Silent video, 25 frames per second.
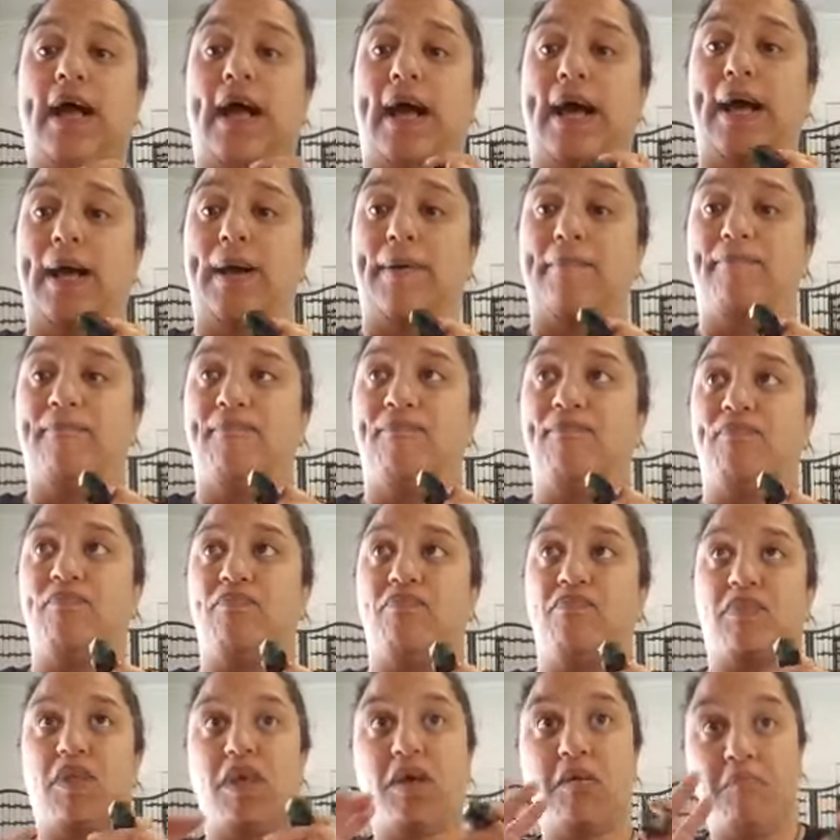
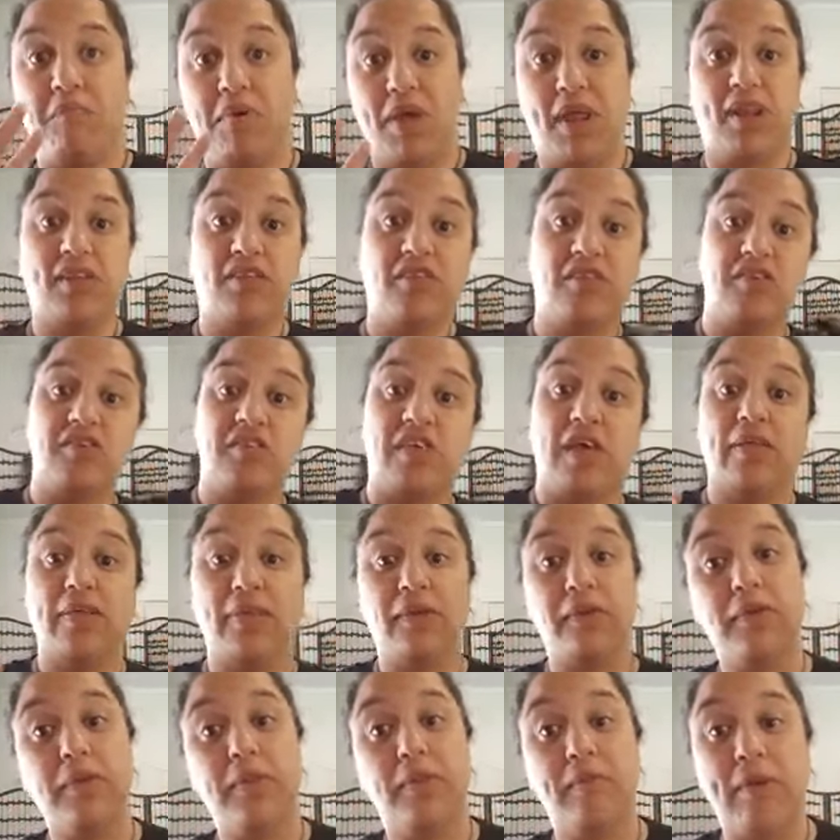competitors out
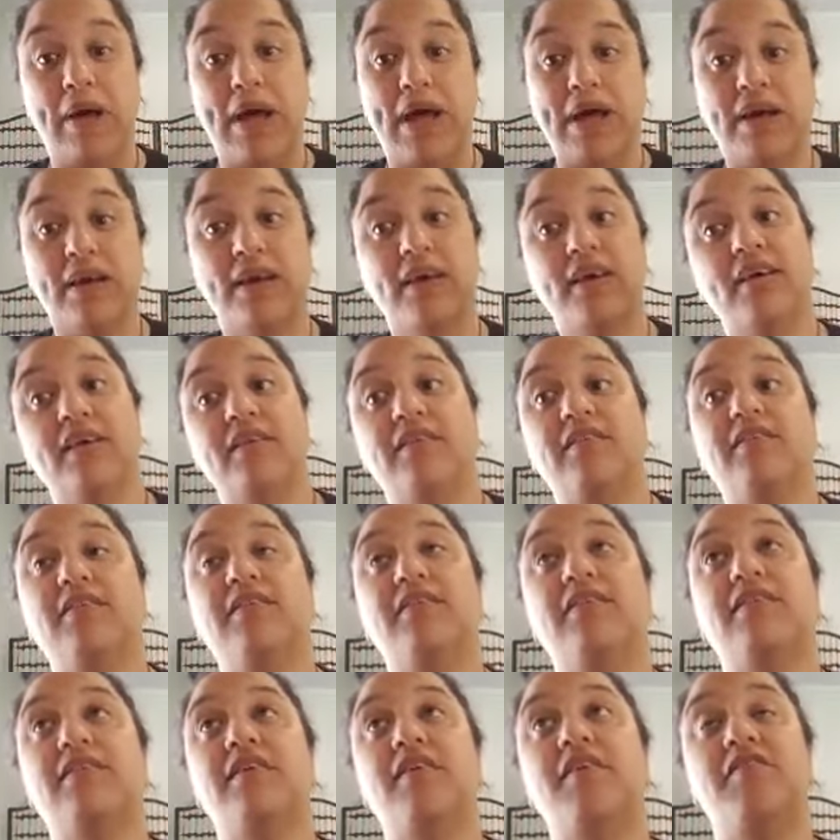there in the
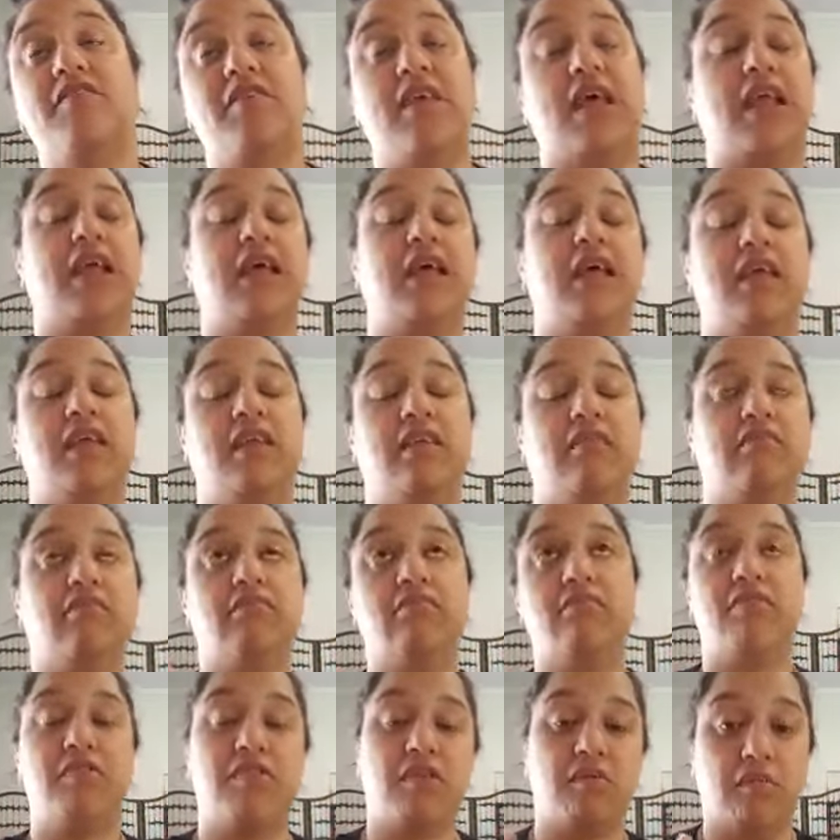market selling
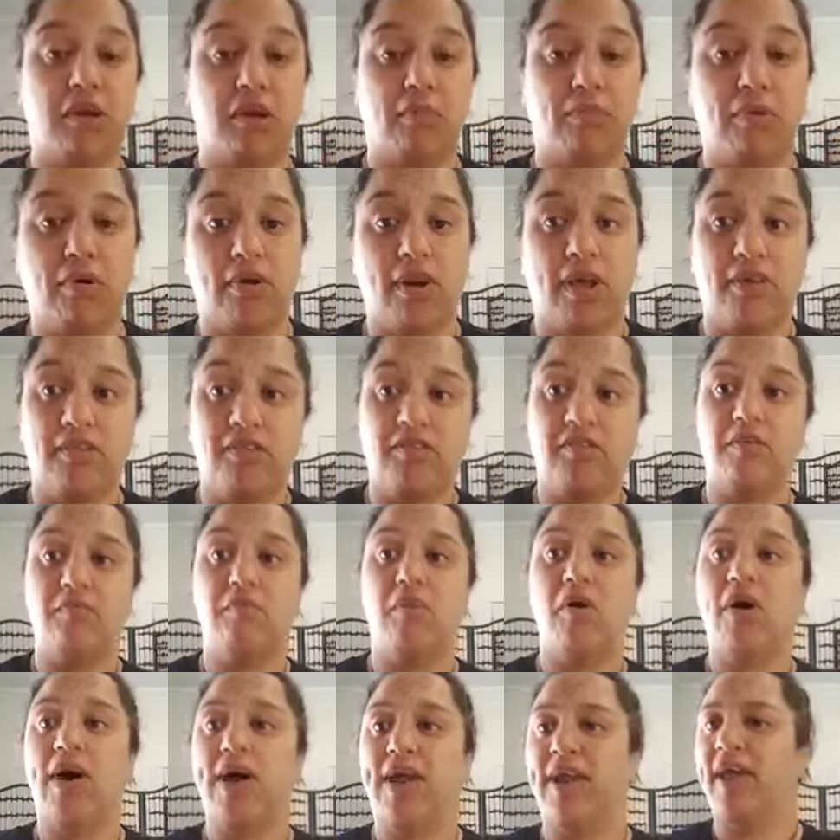similar products to
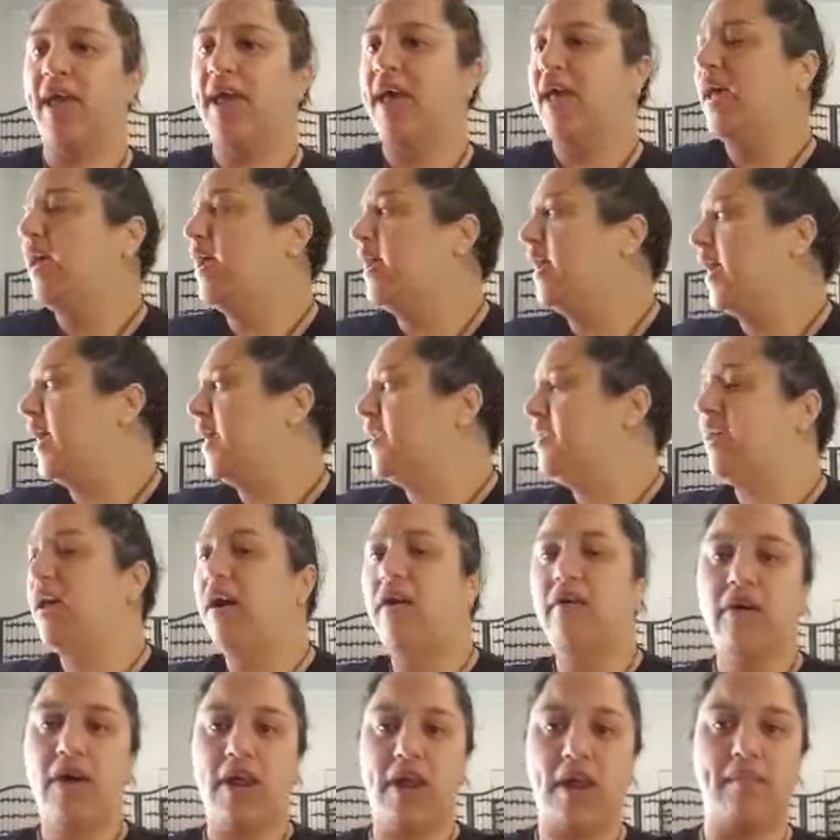mine, and
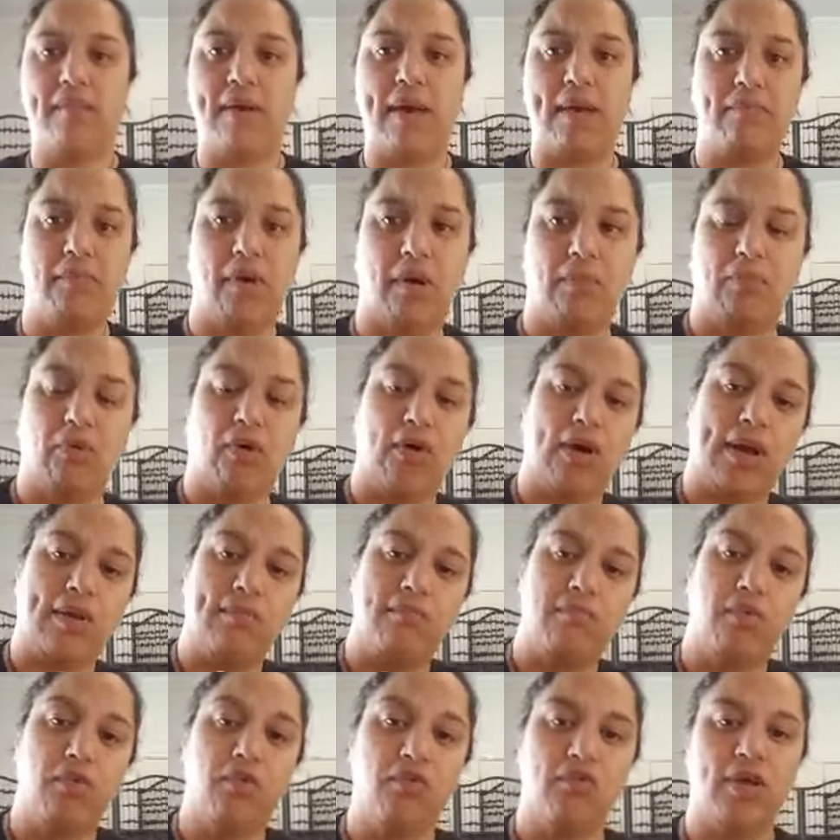how can I make my product
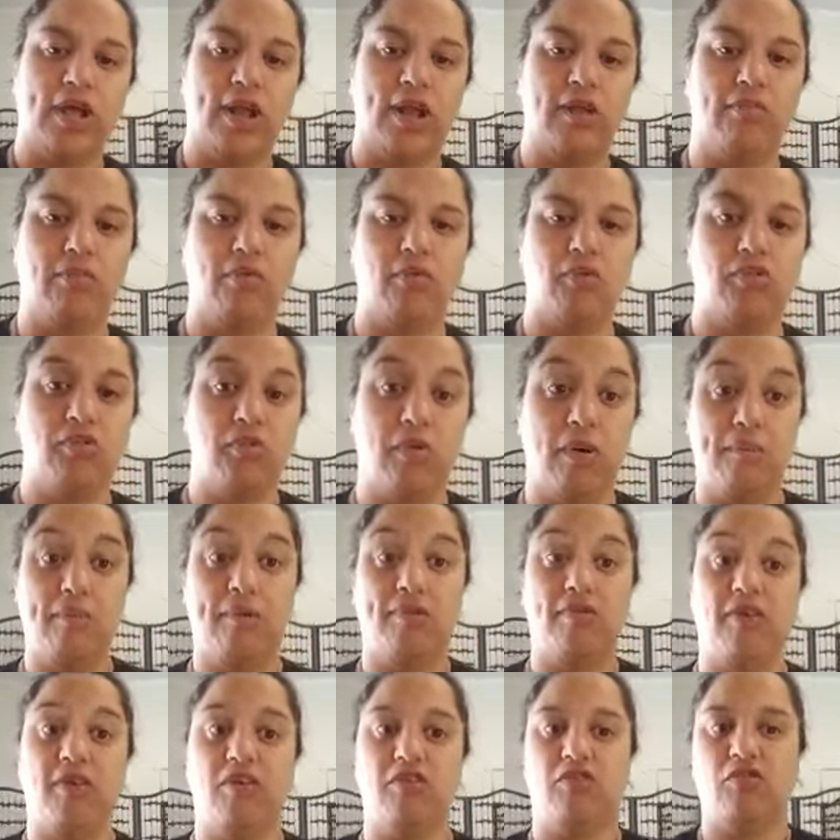more valuable to my
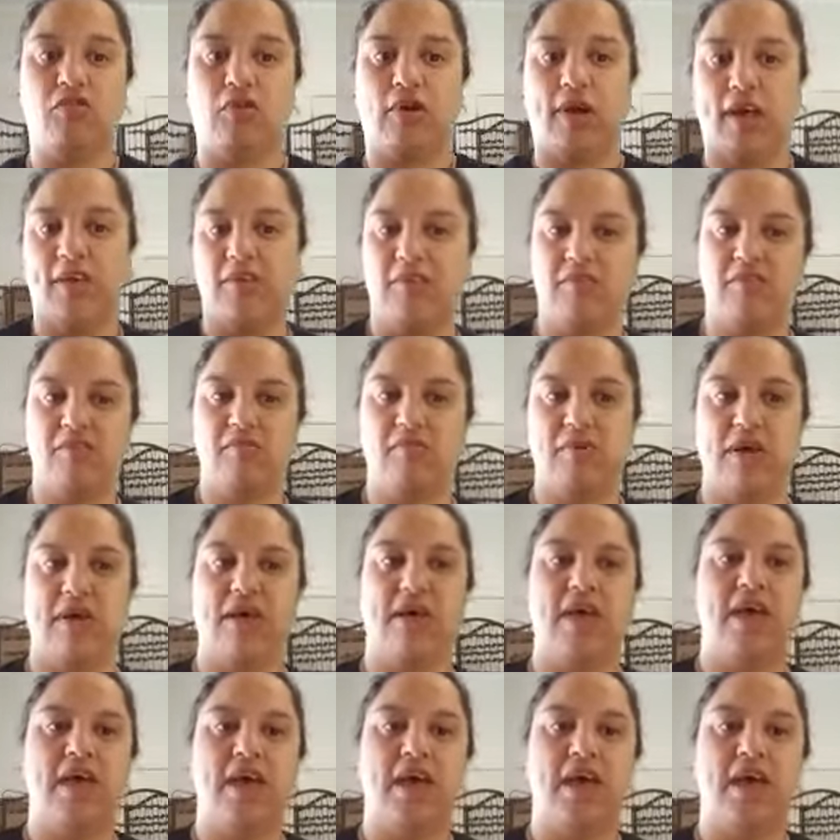potential customer.